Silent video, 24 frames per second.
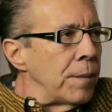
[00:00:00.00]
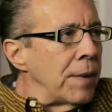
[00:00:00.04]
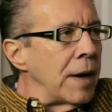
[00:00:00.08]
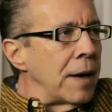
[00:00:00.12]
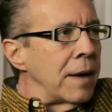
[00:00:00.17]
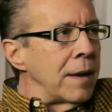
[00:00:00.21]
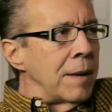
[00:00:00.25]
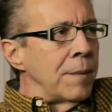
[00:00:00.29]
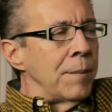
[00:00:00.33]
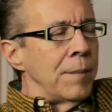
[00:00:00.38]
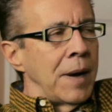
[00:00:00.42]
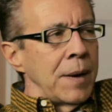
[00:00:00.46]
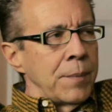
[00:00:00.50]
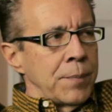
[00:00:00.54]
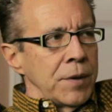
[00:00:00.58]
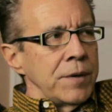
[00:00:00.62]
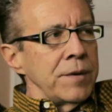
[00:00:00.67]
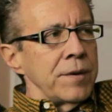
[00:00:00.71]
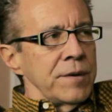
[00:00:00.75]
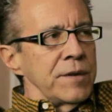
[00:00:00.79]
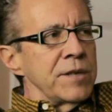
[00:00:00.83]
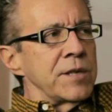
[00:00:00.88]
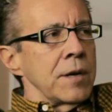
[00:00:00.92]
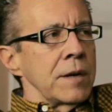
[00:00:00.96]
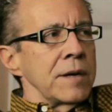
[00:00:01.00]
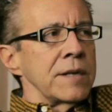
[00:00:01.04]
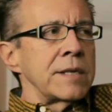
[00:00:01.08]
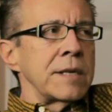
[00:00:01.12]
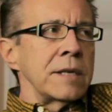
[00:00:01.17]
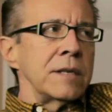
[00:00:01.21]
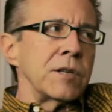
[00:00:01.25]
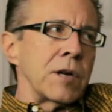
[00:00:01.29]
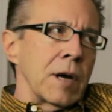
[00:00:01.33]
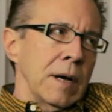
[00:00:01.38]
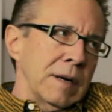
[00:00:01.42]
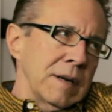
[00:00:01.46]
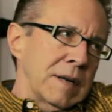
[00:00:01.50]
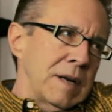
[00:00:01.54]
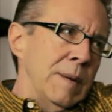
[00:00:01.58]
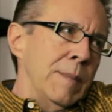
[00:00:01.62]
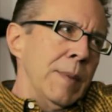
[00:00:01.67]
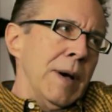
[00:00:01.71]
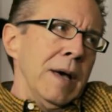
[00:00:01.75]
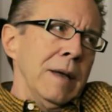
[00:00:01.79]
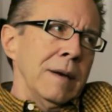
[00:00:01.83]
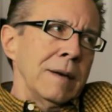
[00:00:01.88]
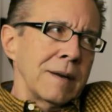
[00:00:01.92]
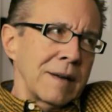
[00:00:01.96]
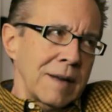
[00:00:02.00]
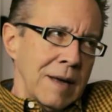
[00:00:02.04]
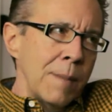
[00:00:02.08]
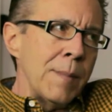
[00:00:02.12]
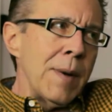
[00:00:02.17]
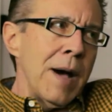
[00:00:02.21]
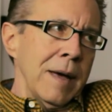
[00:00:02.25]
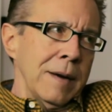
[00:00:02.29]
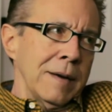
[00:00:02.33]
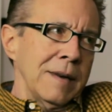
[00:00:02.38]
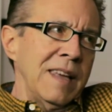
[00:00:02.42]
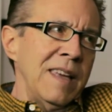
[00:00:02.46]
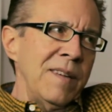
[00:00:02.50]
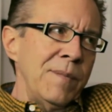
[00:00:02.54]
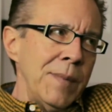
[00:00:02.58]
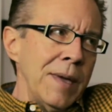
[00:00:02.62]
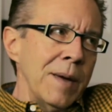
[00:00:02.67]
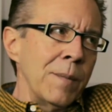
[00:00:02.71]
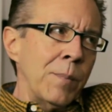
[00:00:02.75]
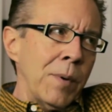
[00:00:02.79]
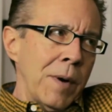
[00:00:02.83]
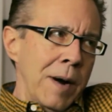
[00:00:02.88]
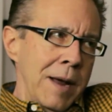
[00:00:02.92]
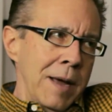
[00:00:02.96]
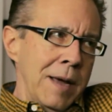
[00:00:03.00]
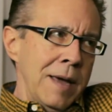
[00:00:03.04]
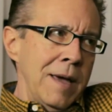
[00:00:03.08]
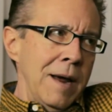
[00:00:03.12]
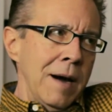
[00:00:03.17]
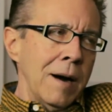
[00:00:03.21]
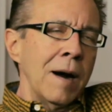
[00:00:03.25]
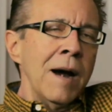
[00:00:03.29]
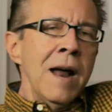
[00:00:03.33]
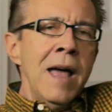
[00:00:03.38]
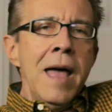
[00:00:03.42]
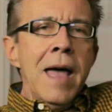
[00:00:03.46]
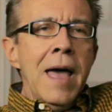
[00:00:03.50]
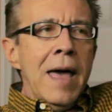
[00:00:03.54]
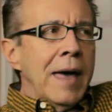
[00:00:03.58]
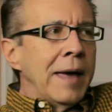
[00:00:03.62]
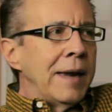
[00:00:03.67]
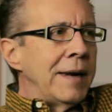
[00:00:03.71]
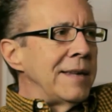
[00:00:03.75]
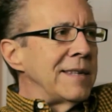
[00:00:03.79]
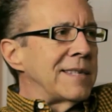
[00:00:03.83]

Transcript: my producer and I said, "John, come on, give me a break here." And